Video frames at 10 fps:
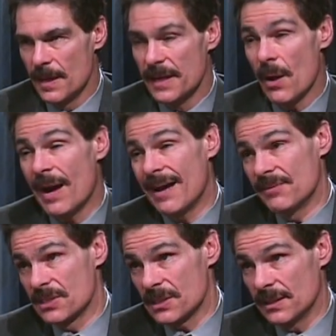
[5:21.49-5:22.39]
Now,
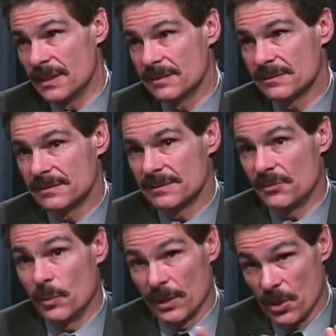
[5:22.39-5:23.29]
obviously, if
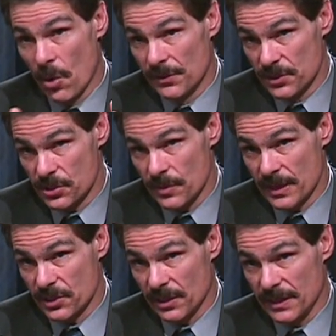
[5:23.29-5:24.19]
you want to go in this
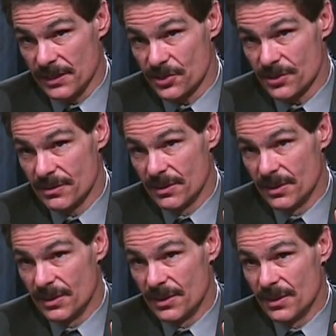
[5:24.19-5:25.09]
direction, ladies,
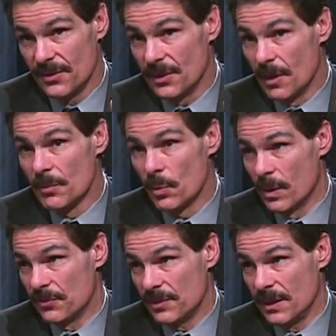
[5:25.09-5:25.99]
the number
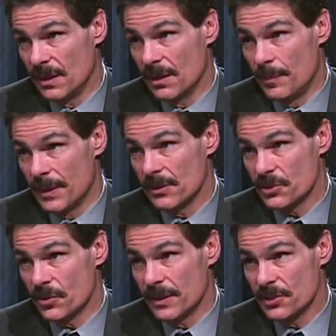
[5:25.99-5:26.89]
one thing a parent
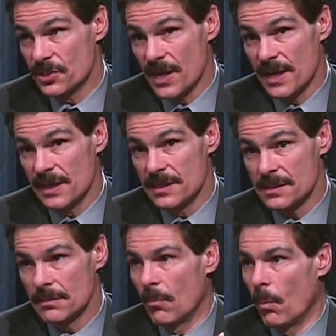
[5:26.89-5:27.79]
is going to say
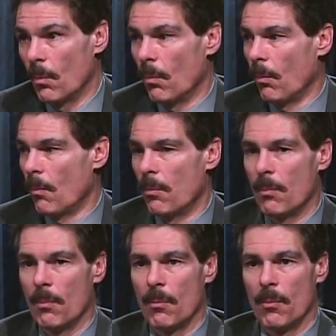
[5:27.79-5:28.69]
is,
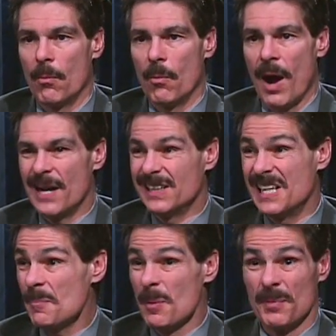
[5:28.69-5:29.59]
well, how do you
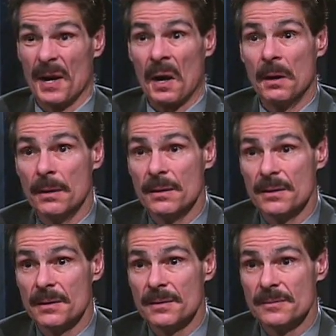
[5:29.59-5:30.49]
keep him there?
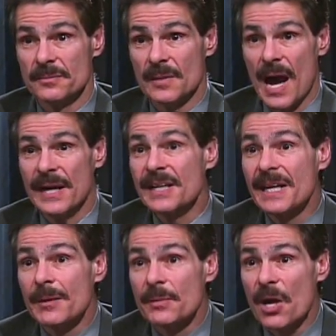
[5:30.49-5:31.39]
How do you
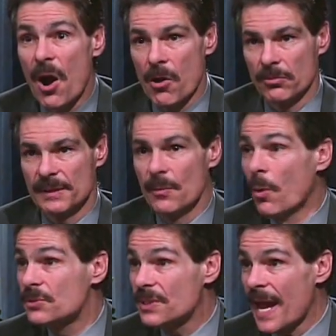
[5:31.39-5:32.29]
get him to go? He
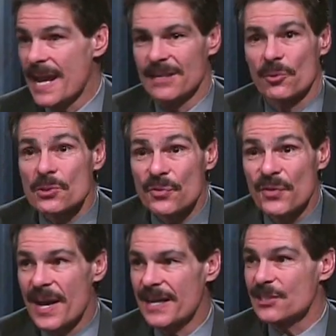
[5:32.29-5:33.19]
won't stay. He throws a
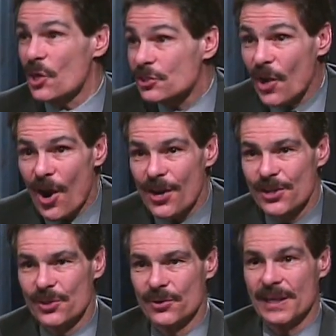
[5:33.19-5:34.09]
fit. He starts to
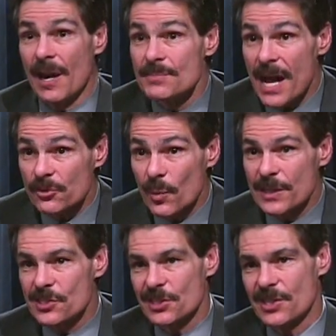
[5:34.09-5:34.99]
argue. He comes out
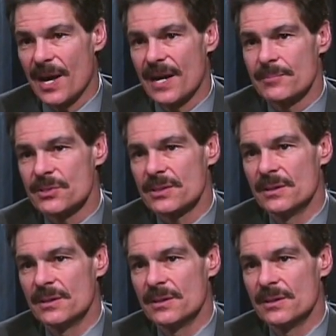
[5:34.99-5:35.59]
26 times.